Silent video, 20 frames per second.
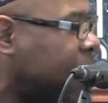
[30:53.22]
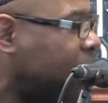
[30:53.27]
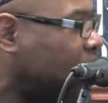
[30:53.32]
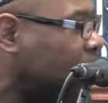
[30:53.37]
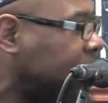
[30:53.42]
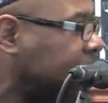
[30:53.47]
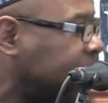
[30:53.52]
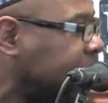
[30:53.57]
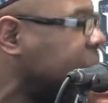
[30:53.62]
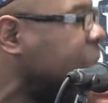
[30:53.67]
going
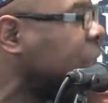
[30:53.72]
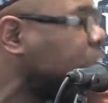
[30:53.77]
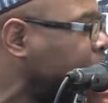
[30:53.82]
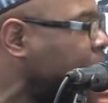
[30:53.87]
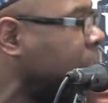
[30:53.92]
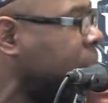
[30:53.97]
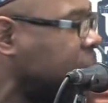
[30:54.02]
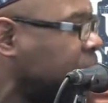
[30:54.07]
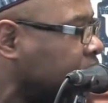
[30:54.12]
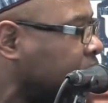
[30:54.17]
to say it's
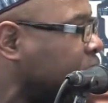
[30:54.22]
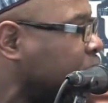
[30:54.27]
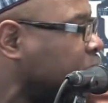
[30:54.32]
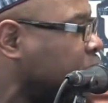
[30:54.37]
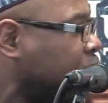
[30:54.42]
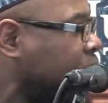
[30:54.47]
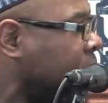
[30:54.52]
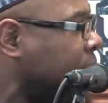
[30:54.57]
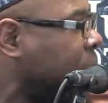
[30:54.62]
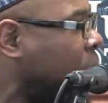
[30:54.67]
permissible to
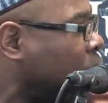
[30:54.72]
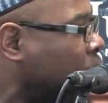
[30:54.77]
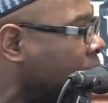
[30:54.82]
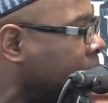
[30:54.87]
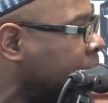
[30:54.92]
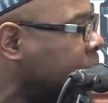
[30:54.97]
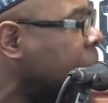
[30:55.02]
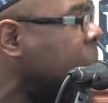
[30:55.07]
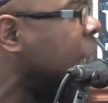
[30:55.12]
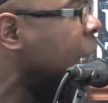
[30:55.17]
rape a
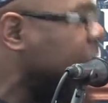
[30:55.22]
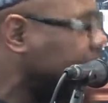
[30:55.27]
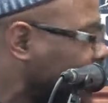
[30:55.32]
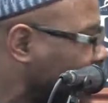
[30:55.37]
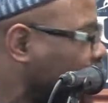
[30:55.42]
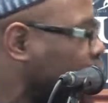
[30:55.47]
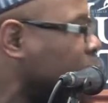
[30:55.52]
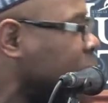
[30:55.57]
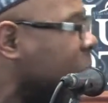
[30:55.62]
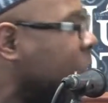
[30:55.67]
woman and to
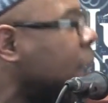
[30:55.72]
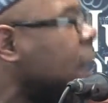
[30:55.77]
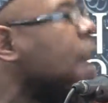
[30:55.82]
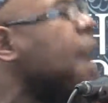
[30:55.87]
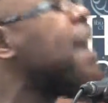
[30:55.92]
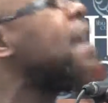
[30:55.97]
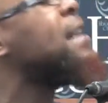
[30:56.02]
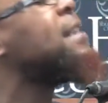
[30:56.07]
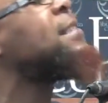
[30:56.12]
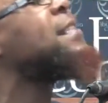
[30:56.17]
do that?
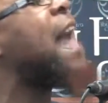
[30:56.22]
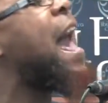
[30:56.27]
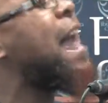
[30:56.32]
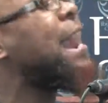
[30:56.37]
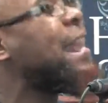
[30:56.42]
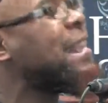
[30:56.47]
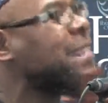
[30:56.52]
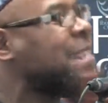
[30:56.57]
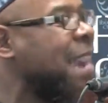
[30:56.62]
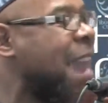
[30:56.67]
Is that
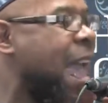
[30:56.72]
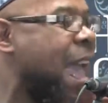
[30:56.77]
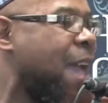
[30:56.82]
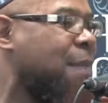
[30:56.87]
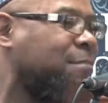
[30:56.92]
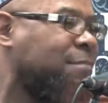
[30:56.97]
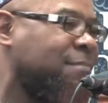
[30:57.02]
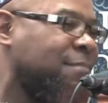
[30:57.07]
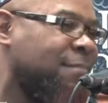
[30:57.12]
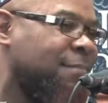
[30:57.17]
Islam?
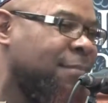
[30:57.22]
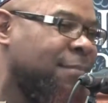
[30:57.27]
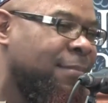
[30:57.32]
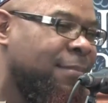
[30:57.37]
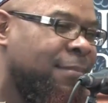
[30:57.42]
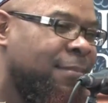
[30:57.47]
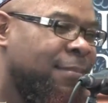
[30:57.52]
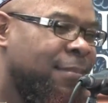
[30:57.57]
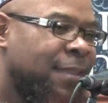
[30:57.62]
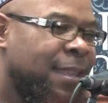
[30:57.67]

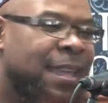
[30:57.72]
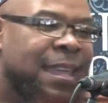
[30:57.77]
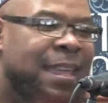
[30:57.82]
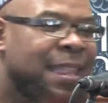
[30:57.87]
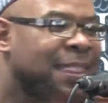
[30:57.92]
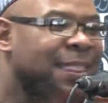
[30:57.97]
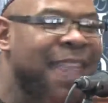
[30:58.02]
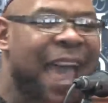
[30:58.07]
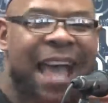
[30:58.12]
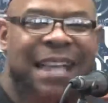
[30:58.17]

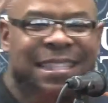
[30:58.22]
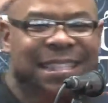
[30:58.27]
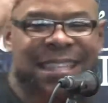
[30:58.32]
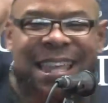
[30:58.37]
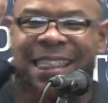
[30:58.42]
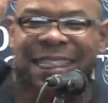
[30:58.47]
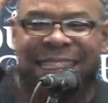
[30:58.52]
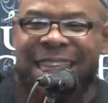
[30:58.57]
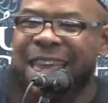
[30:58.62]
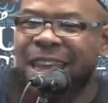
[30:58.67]
That's the
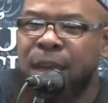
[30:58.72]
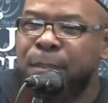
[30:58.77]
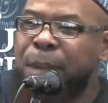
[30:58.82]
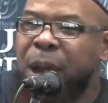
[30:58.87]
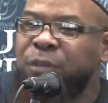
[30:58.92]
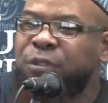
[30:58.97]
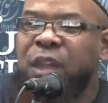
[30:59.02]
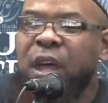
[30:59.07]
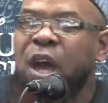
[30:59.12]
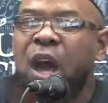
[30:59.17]
thing
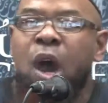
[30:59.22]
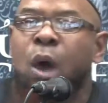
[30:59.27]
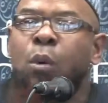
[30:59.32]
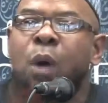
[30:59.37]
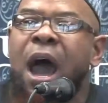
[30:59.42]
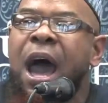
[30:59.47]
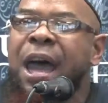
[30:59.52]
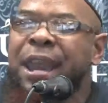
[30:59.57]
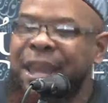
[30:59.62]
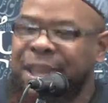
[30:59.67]
about the
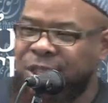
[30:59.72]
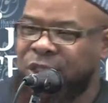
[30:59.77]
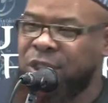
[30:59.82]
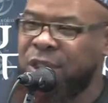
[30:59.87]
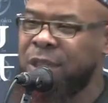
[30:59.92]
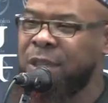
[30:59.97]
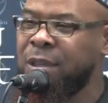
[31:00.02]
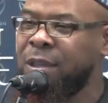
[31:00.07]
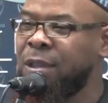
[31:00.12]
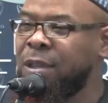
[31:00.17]
Khawarij.
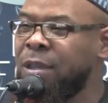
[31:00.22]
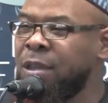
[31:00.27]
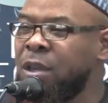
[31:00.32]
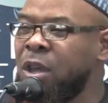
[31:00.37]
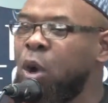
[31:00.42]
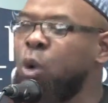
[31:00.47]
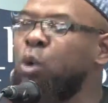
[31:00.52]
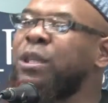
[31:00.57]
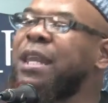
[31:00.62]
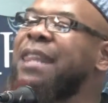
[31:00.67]

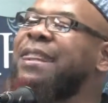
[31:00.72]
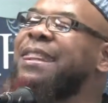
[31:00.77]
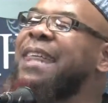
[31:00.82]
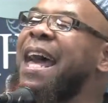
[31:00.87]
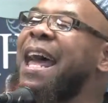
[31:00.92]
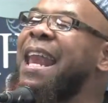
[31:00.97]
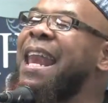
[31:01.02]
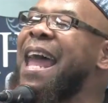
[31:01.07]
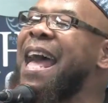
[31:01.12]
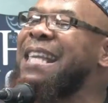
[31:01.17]

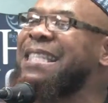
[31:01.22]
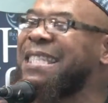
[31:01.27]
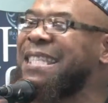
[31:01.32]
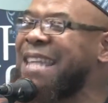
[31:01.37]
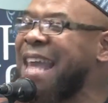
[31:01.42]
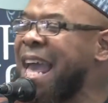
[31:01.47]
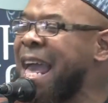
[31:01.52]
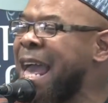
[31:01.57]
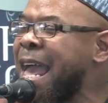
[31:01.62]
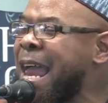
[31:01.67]
Hudathal
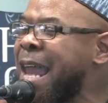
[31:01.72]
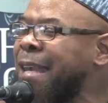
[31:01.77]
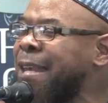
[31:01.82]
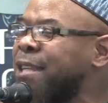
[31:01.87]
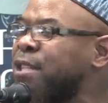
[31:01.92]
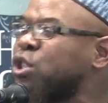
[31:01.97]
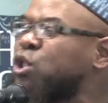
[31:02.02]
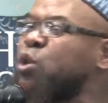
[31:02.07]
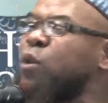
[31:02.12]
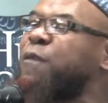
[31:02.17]
Asnan
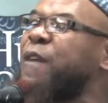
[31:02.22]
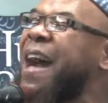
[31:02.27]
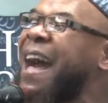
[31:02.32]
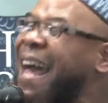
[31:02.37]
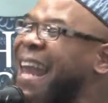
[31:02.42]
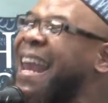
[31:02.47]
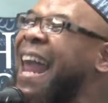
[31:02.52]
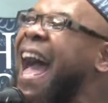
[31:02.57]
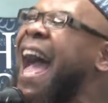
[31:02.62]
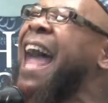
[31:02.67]

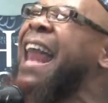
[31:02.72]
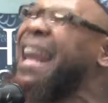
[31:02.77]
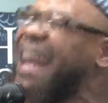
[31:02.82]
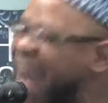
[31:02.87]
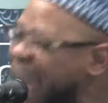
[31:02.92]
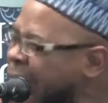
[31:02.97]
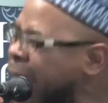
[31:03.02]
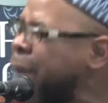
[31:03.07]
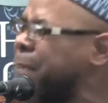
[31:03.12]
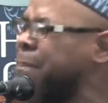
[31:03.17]
Sufahal Ahlam.